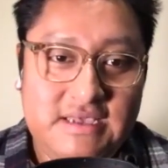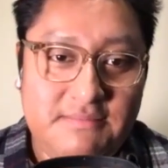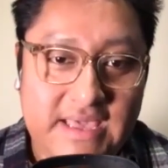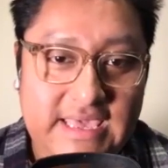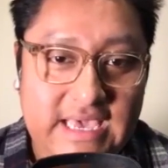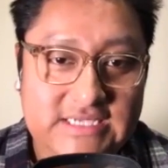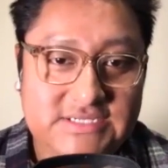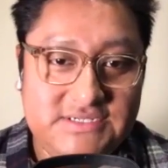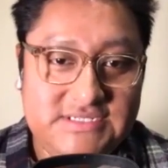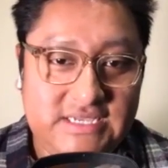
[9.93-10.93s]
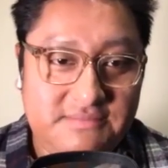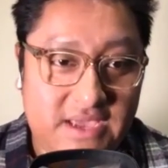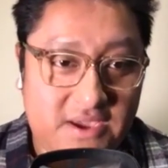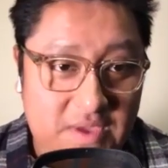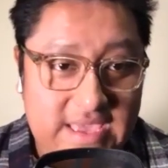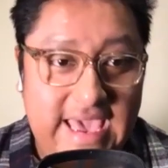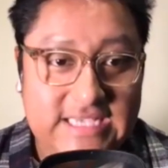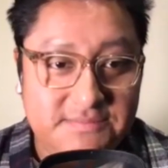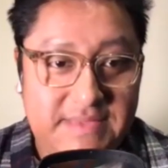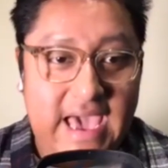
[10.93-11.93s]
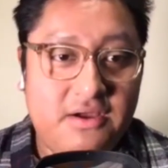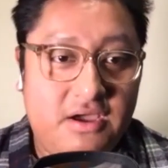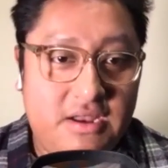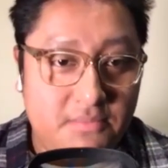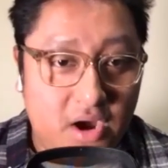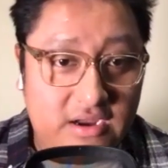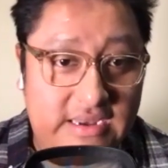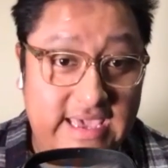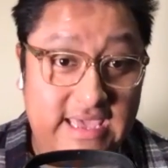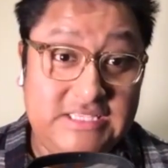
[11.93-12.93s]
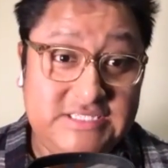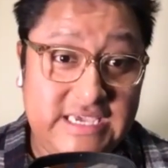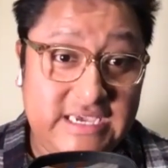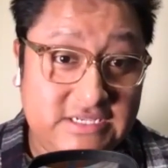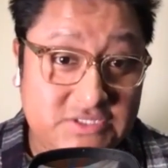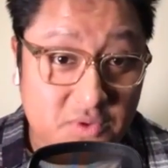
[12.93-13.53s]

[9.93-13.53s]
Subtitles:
My guest, Christine Bekoe, has a background in marketing and in sales,